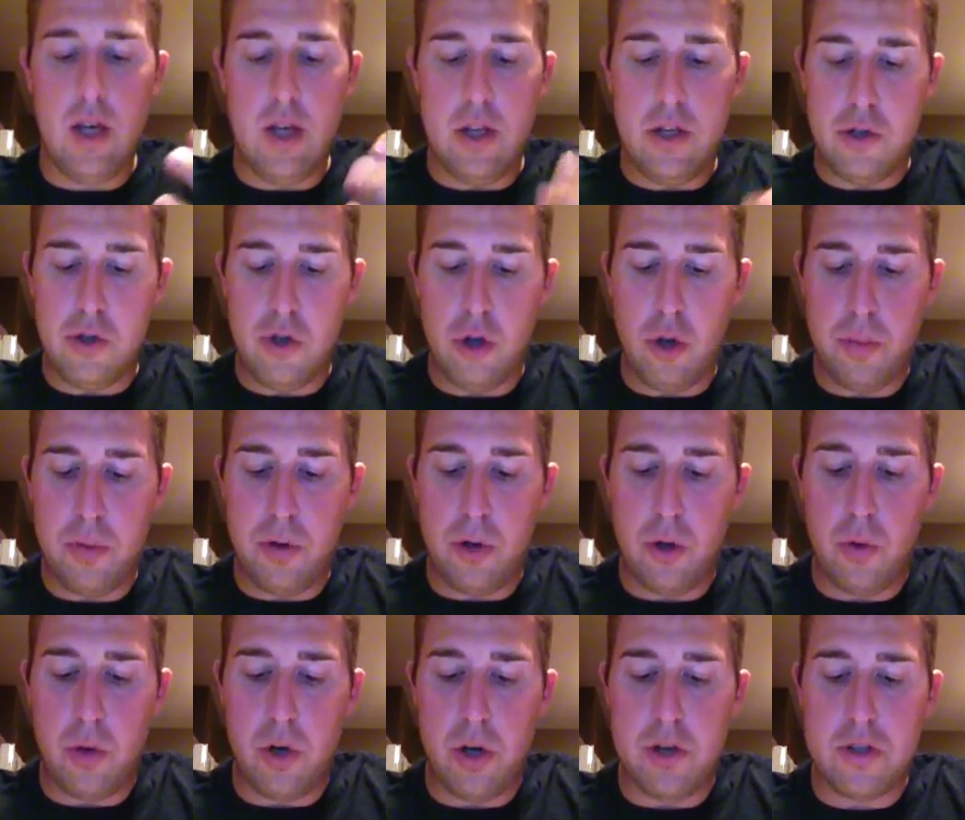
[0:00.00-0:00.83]
Just hope
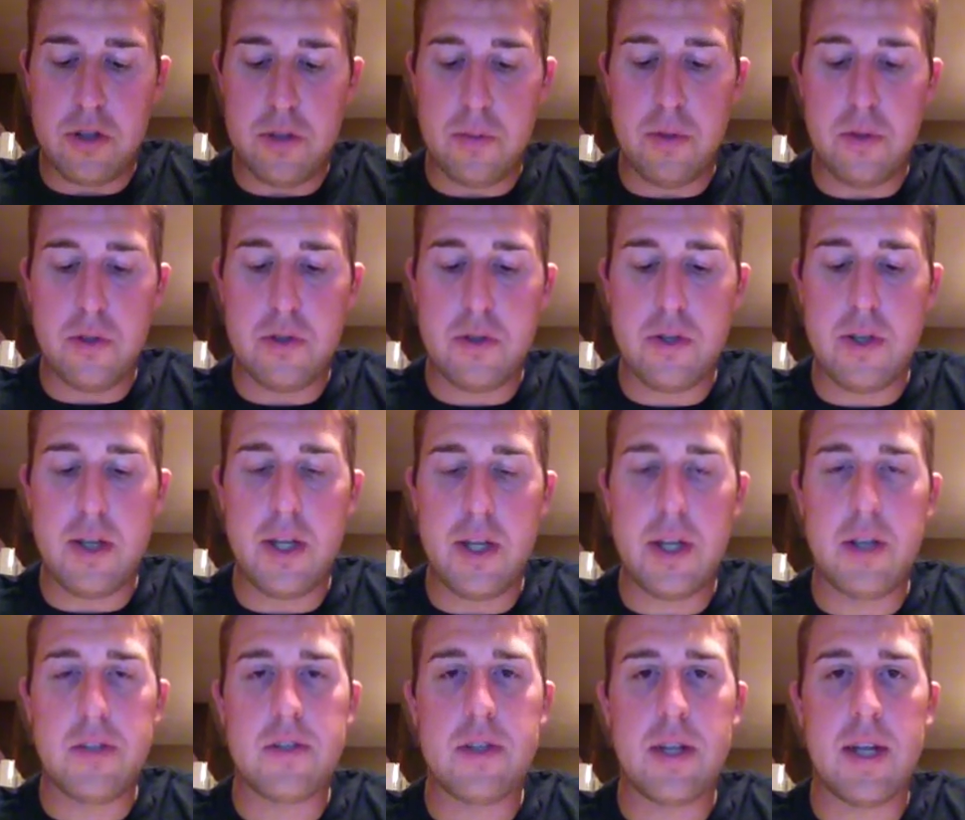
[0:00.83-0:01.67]
you're aware of some of those
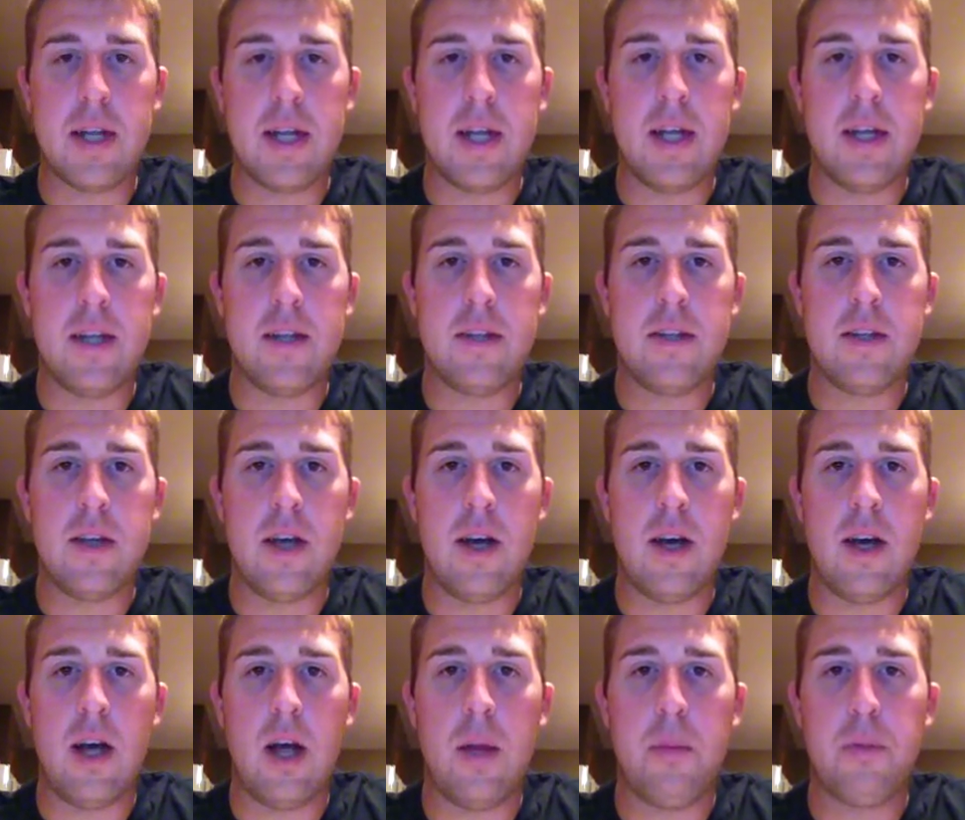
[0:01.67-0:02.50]
things, and
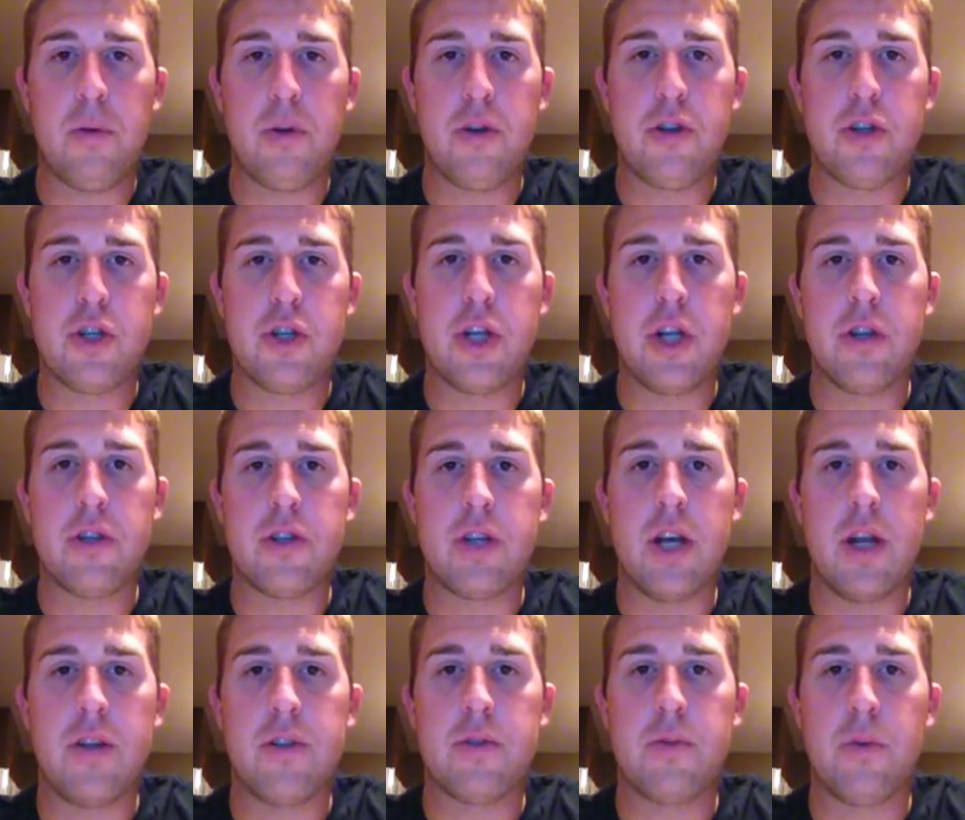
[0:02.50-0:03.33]
I appreciate your
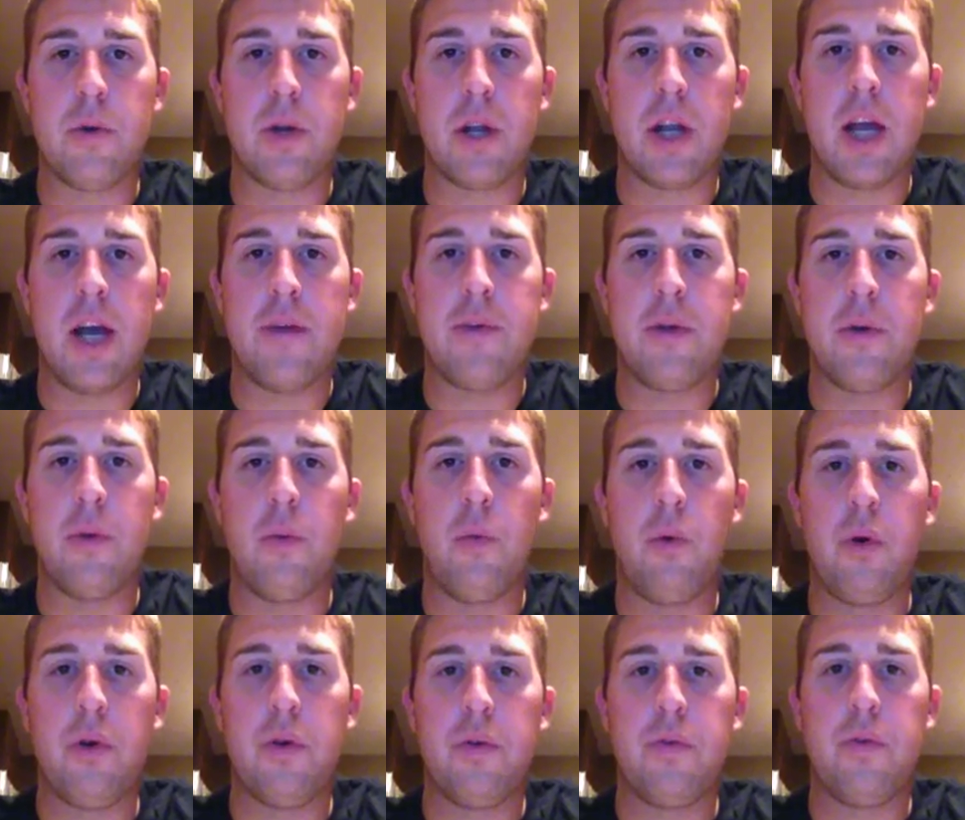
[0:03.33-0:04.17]
time this morning. Have a
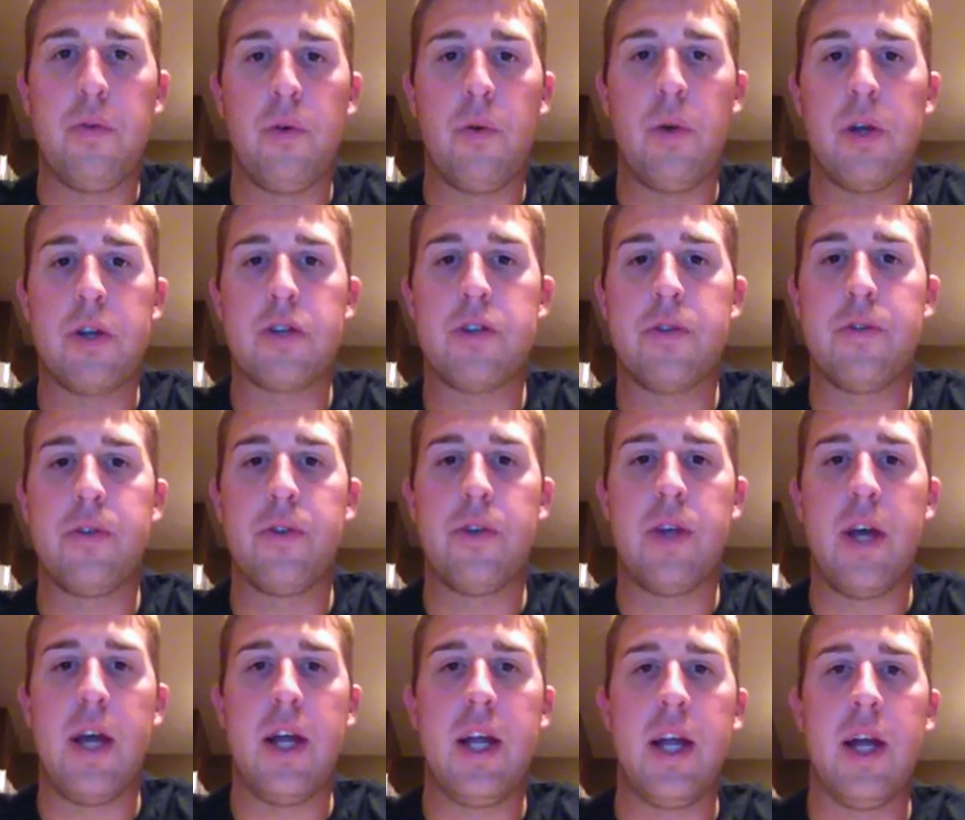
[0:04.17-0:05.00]
wonderful rest of your
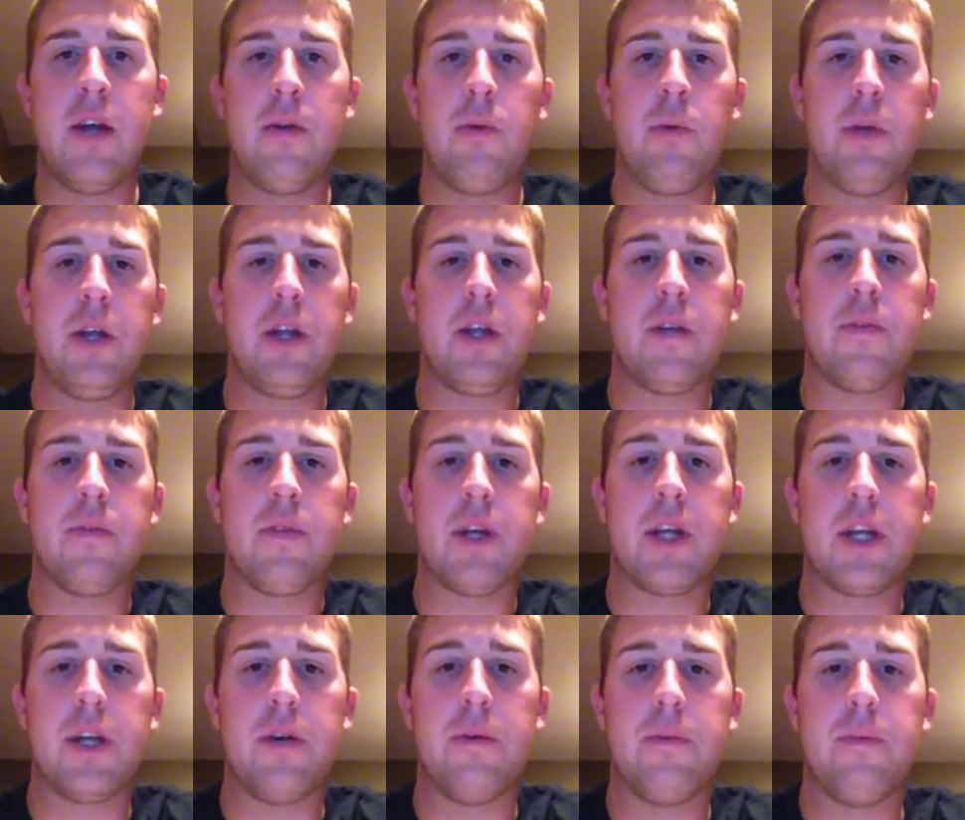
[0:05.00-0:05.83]
day and week.
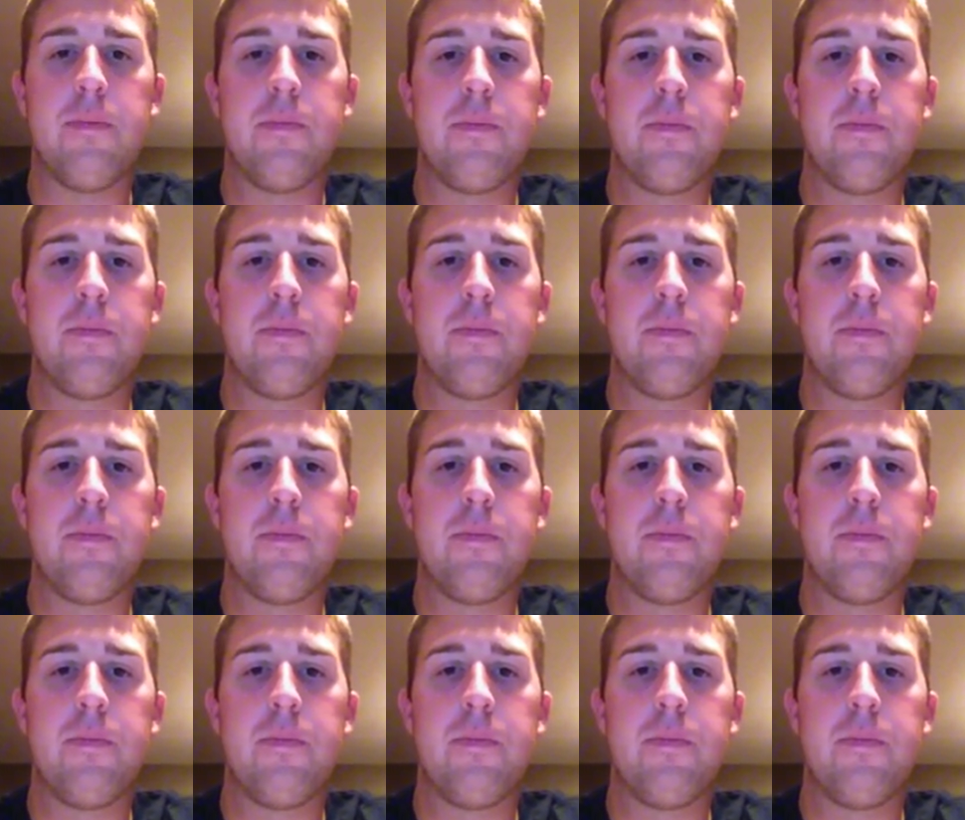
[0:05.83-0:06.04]
Thank you.